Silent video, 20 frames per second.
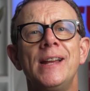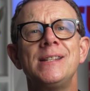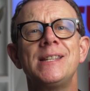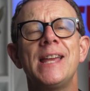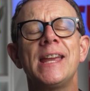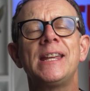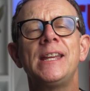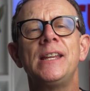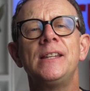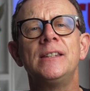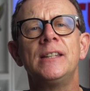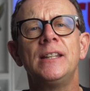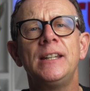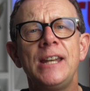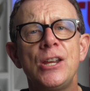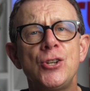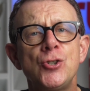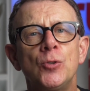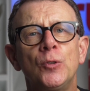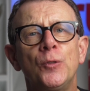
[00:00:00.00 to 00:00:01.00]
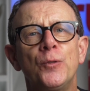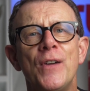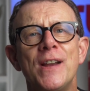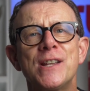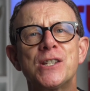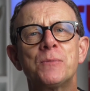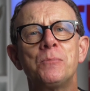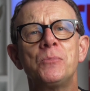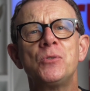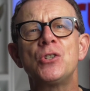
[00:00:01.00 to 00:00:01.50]
taking the initial
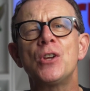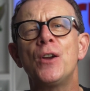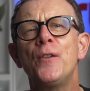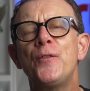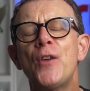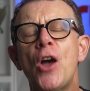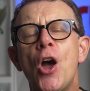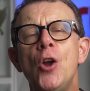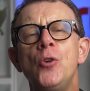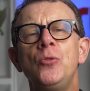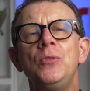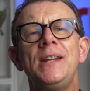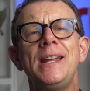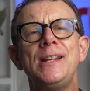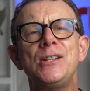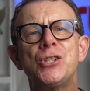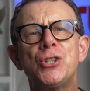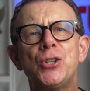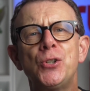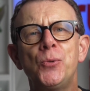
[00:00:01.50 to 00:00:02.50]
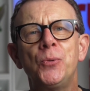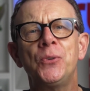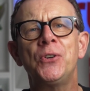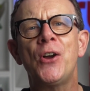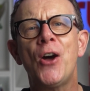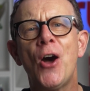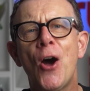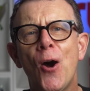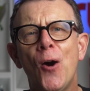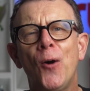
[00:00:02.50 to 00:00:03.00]
investment of only
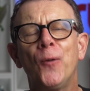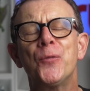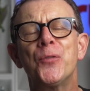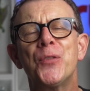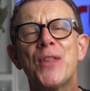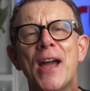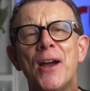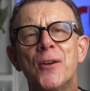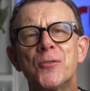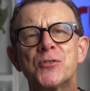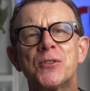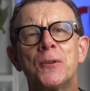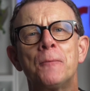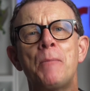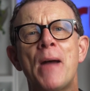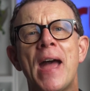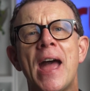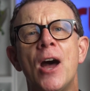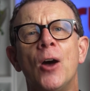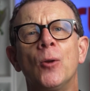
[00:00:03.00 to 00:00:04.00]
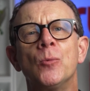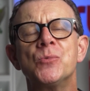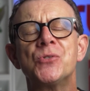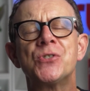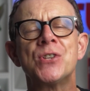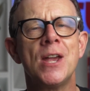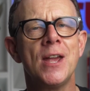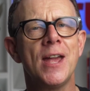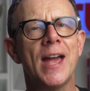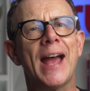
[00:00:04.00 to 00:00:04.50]
£2,500